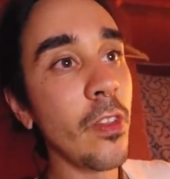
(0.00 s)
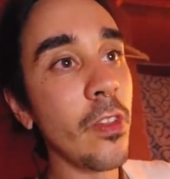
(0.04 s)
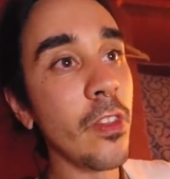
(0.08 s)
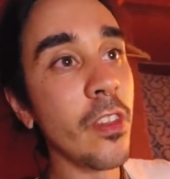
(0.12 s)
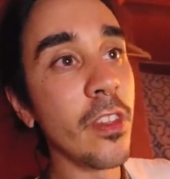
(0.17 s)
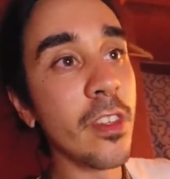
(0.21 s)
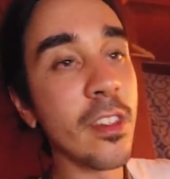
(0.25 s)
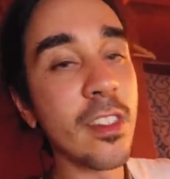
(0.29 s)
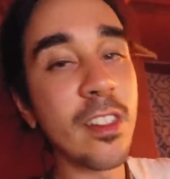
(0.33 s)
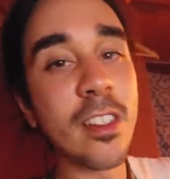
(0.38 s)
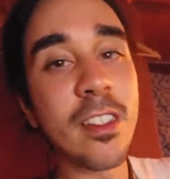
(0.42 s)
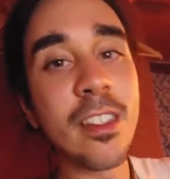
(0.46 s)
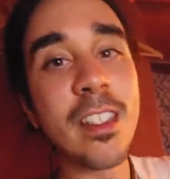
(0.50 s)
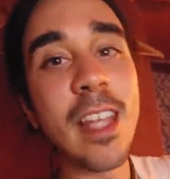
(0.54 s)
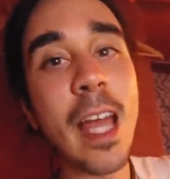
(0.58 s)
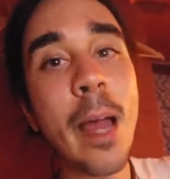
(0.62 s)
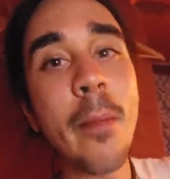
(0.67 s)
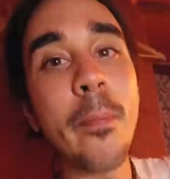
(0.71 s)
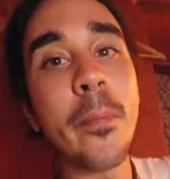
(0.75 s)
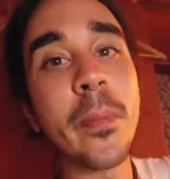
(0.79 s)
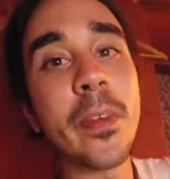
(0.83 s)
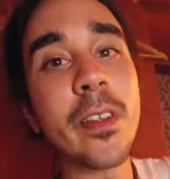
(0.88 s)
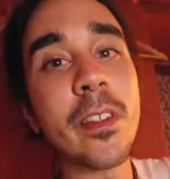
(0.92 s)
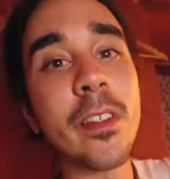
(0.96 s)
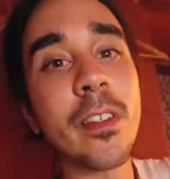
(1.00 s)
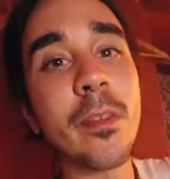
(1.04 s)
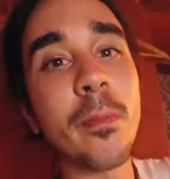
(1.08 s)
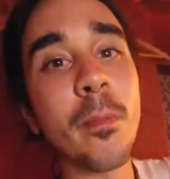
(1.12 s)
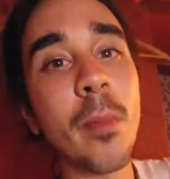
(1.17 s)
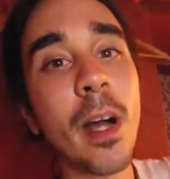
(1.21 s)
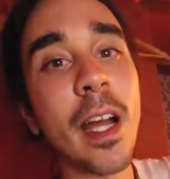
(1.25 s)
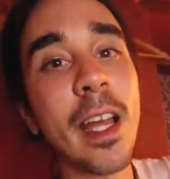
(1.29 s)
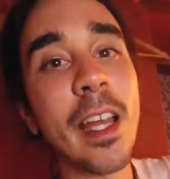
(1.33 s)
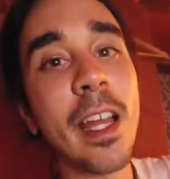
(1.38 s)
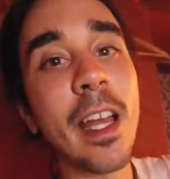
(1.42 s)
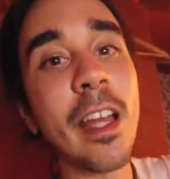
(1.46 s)
the steps
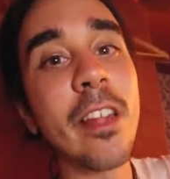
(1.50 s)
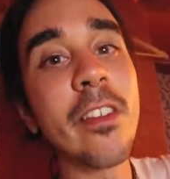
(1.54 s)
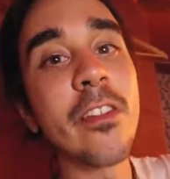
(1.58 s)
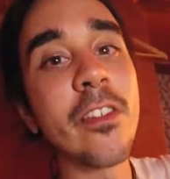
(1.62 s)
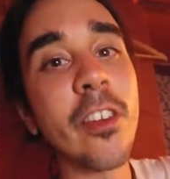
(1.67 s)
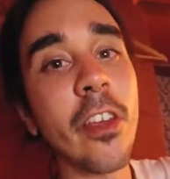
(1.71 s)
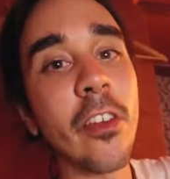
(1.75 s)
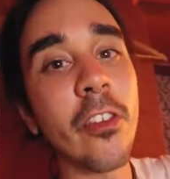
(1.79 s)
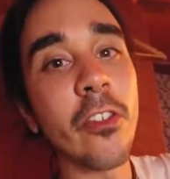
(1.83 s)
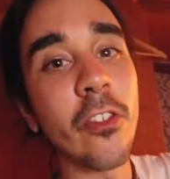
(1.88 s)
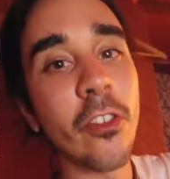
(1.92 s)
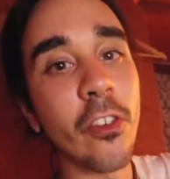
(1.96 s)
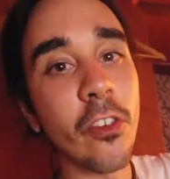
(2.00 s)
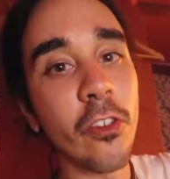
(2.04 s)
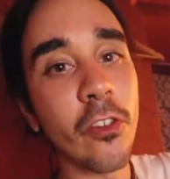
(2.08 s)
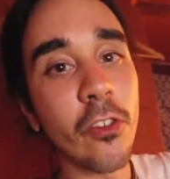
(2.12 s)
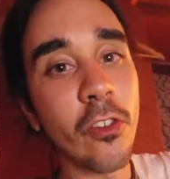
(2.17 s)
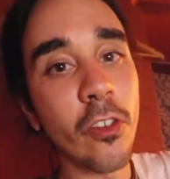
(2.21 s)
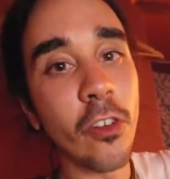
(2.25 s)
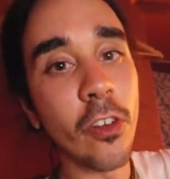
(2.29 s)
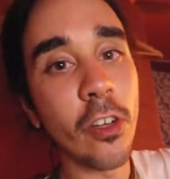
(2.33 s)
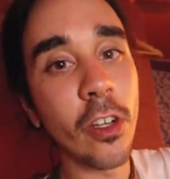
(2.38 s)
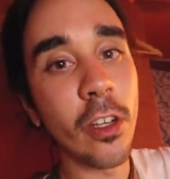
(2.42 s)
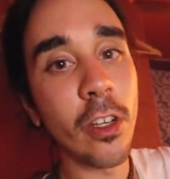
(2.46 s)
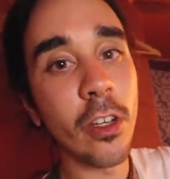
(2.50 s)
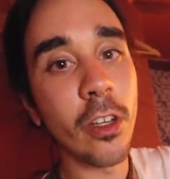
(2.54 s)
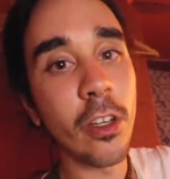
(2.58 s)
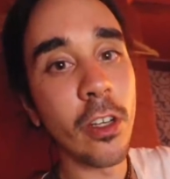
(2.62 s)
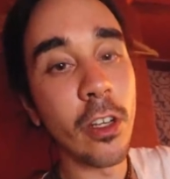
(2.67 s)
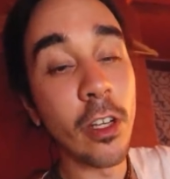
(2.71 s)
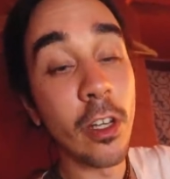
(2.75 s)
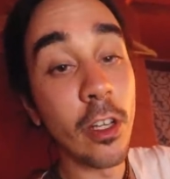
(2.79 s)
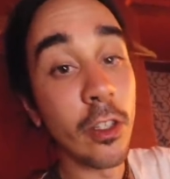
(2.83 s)
my ancestors took,